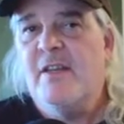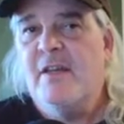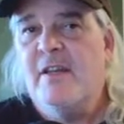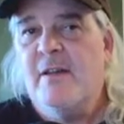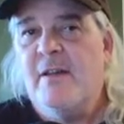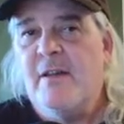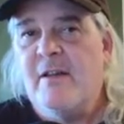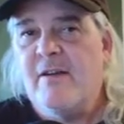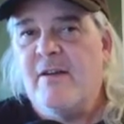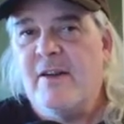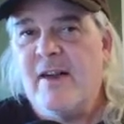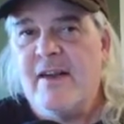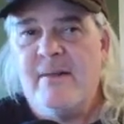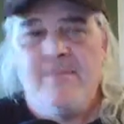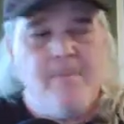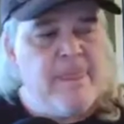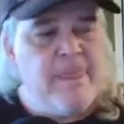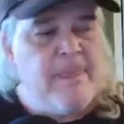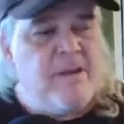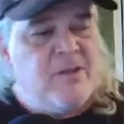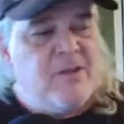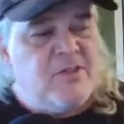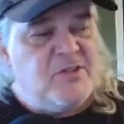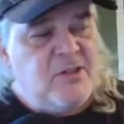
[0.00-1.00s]
All right.
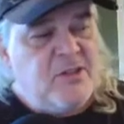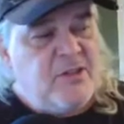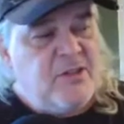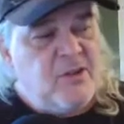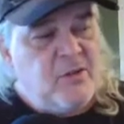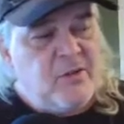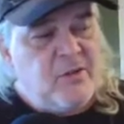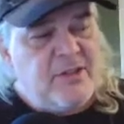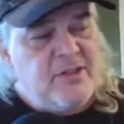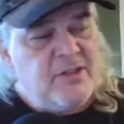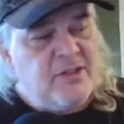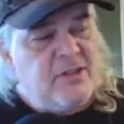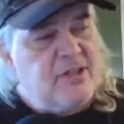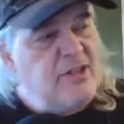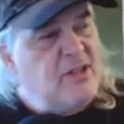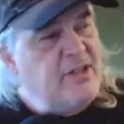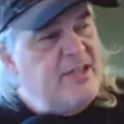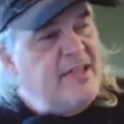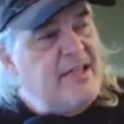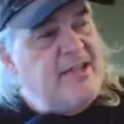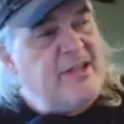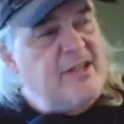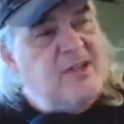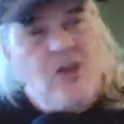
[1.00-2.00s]
So you go in there and you look
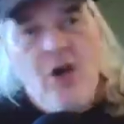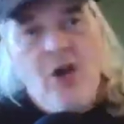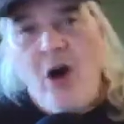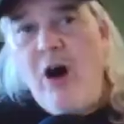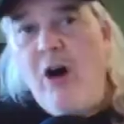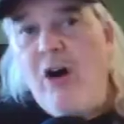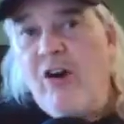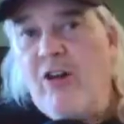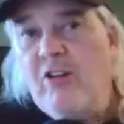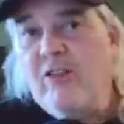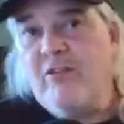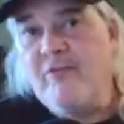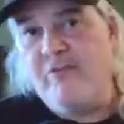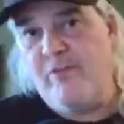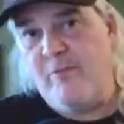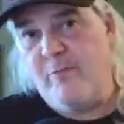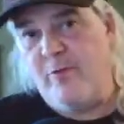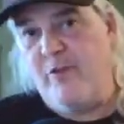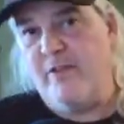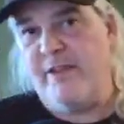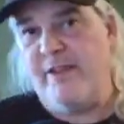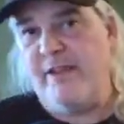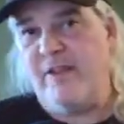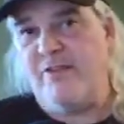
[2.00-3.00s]
at it, and all of them
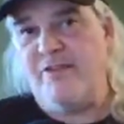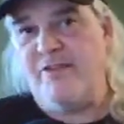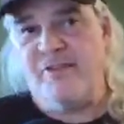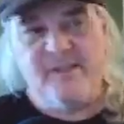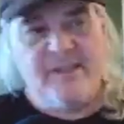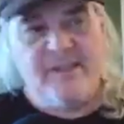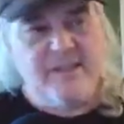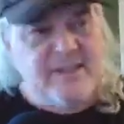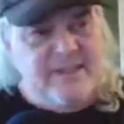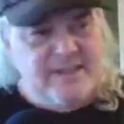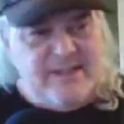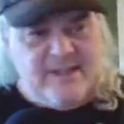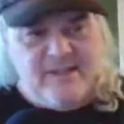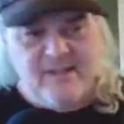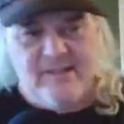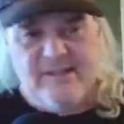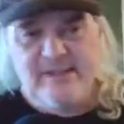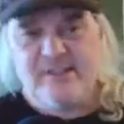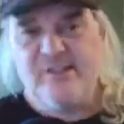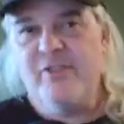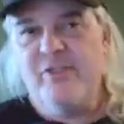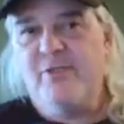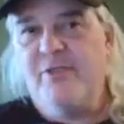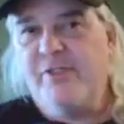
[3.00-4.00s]
are there. So now you got
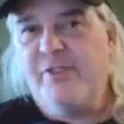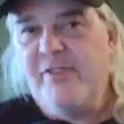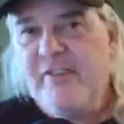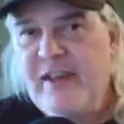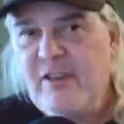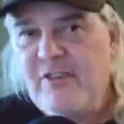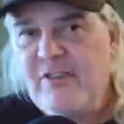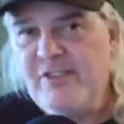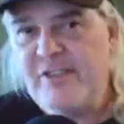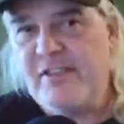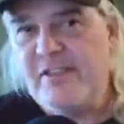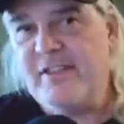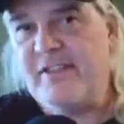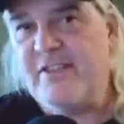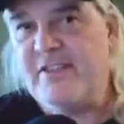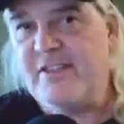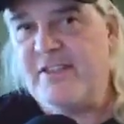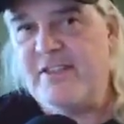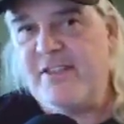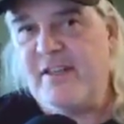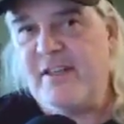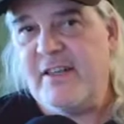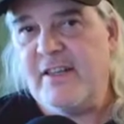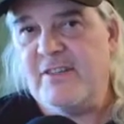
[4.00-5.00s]
like 2,000 of
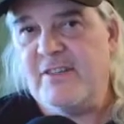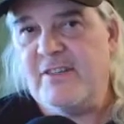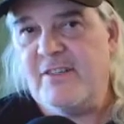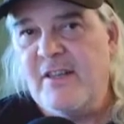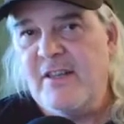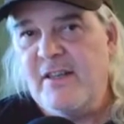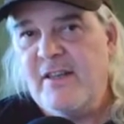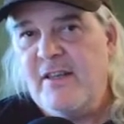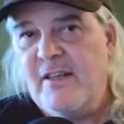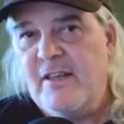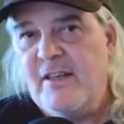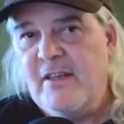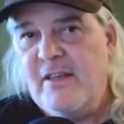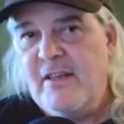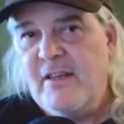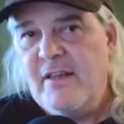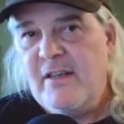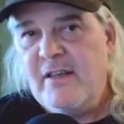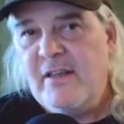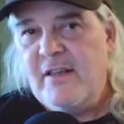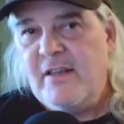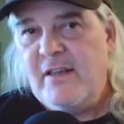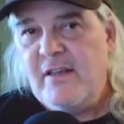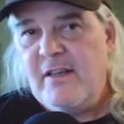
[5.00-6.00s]
these things.
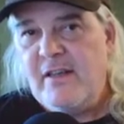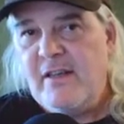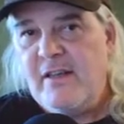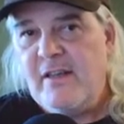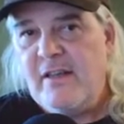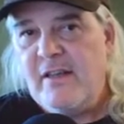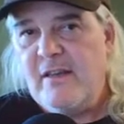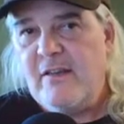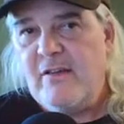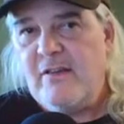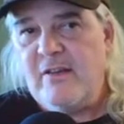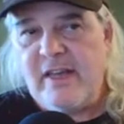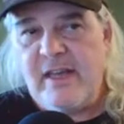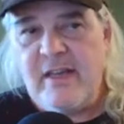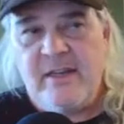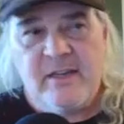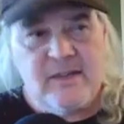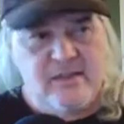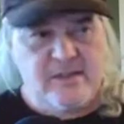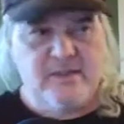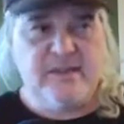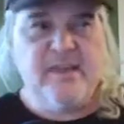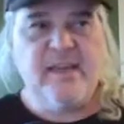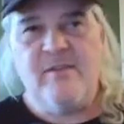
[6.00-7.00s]
Okay,
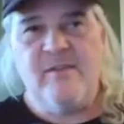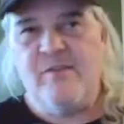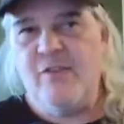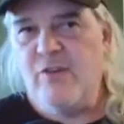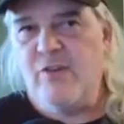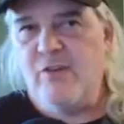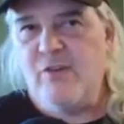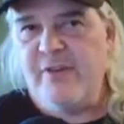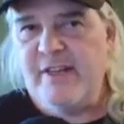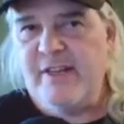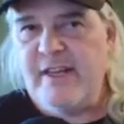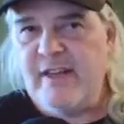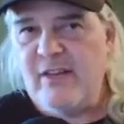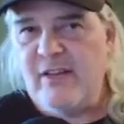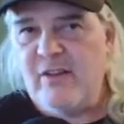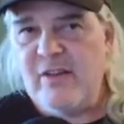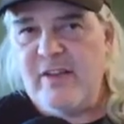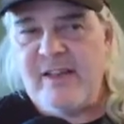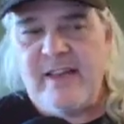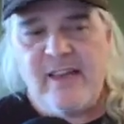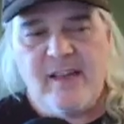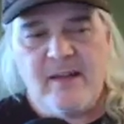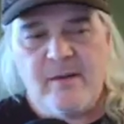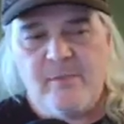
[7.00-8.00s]
now you have the whole day to
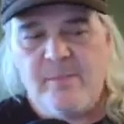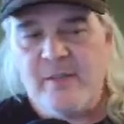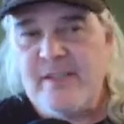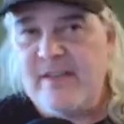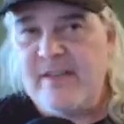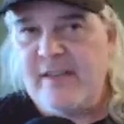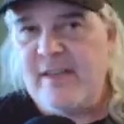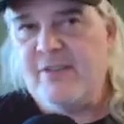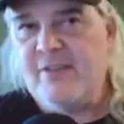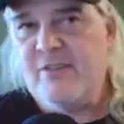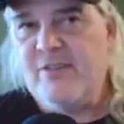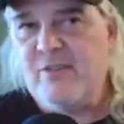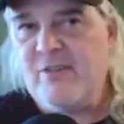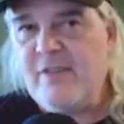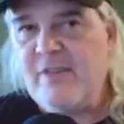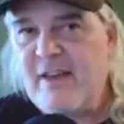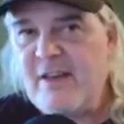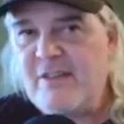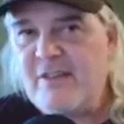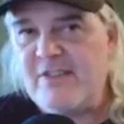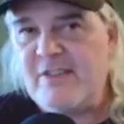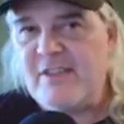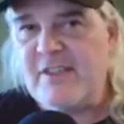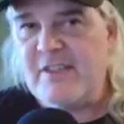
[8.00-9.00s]
look at it, but you got
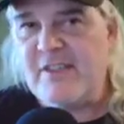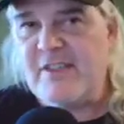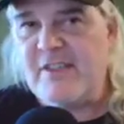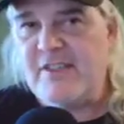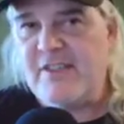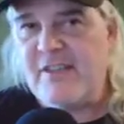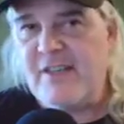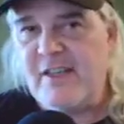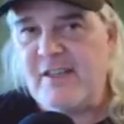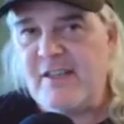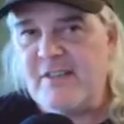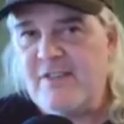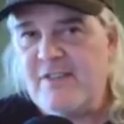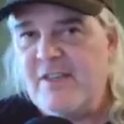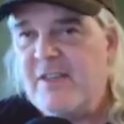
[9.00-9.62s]
2,000 of these things.